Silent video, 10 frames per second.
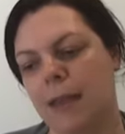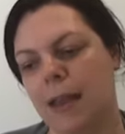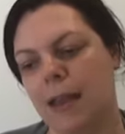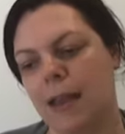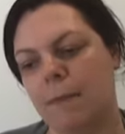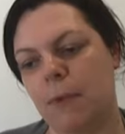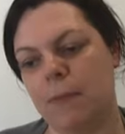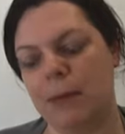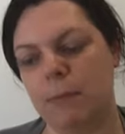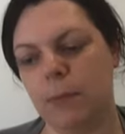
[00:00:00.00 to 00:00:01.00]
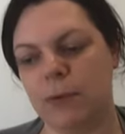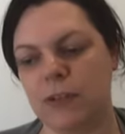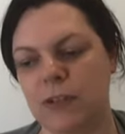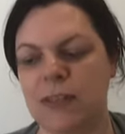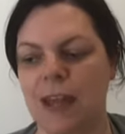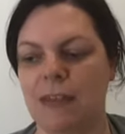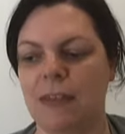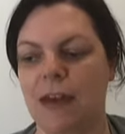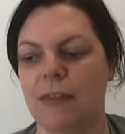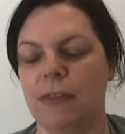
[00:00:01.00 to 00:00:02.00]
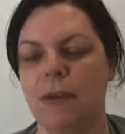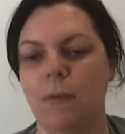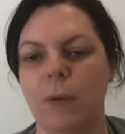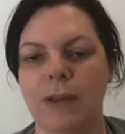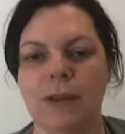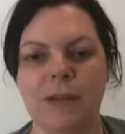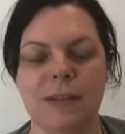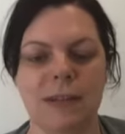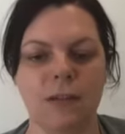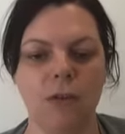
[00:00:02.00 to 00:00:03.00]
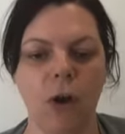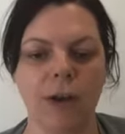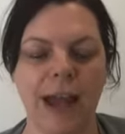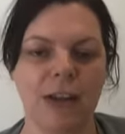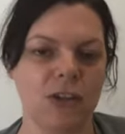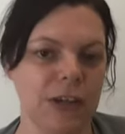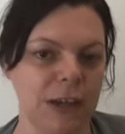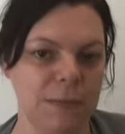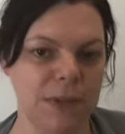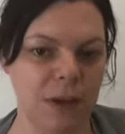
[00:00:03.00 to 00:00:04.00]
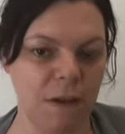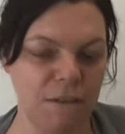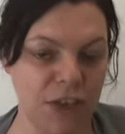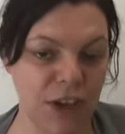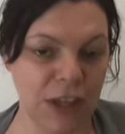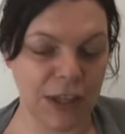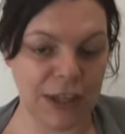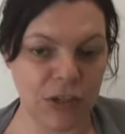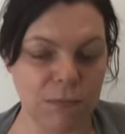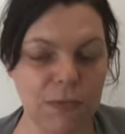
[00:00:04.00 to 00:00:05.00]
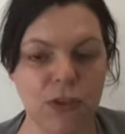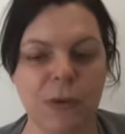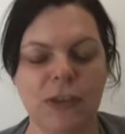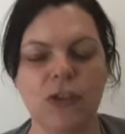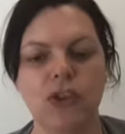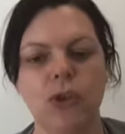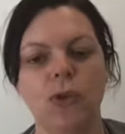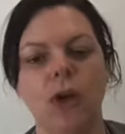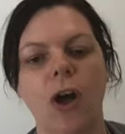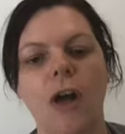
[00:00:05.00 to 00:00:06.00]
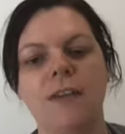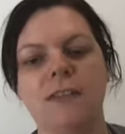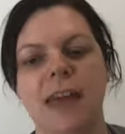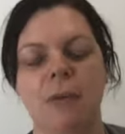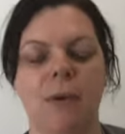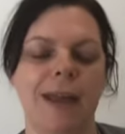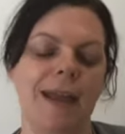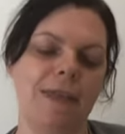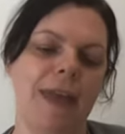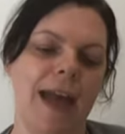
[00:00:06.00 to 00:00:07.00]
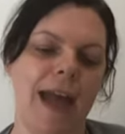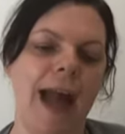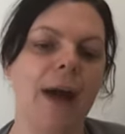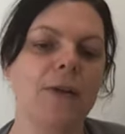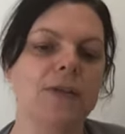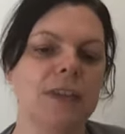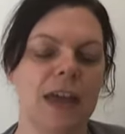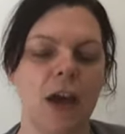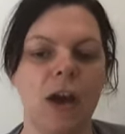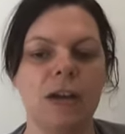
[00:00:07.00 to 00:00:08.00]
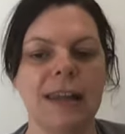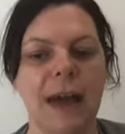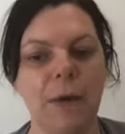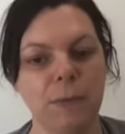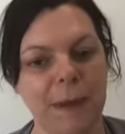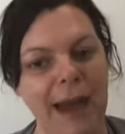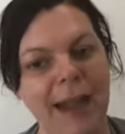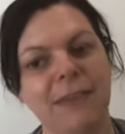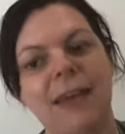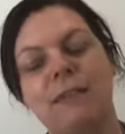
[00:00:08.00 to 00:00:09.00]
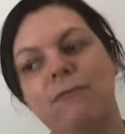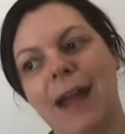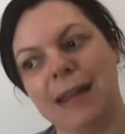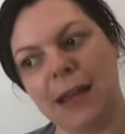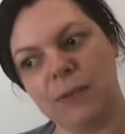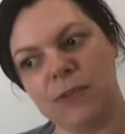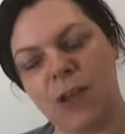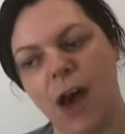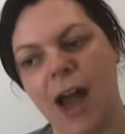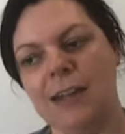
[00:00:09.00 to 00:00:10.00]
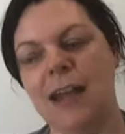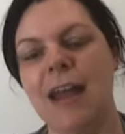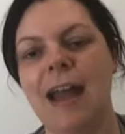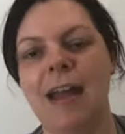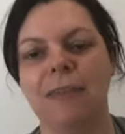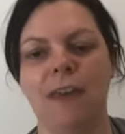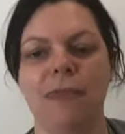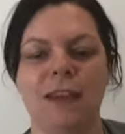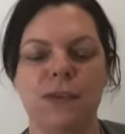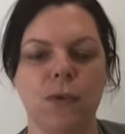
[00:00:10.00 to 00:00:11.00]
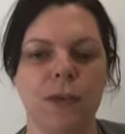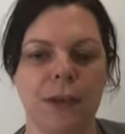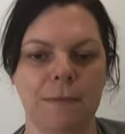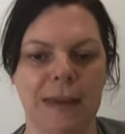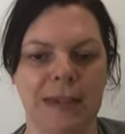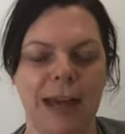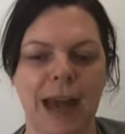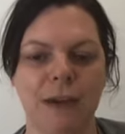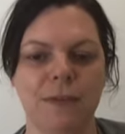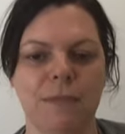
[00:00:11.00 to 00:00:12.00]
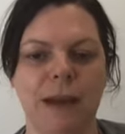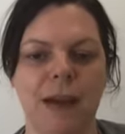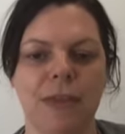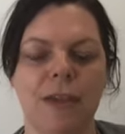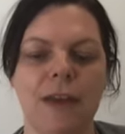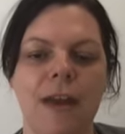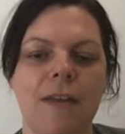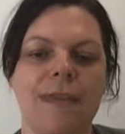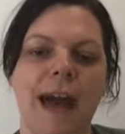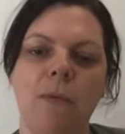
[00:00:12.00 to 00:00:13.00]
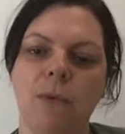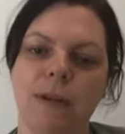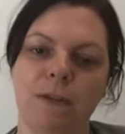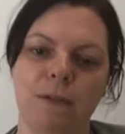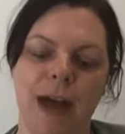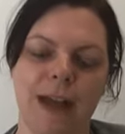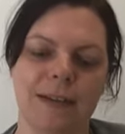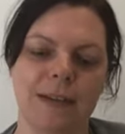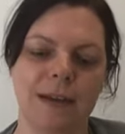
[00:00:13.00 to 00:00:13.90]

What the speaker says: it might be important to state that the witness did not actually observe the collision between the two cars. They were in their house, they heard a loud bang, they ran outside, and then they saw the immediate aftermath. That will affect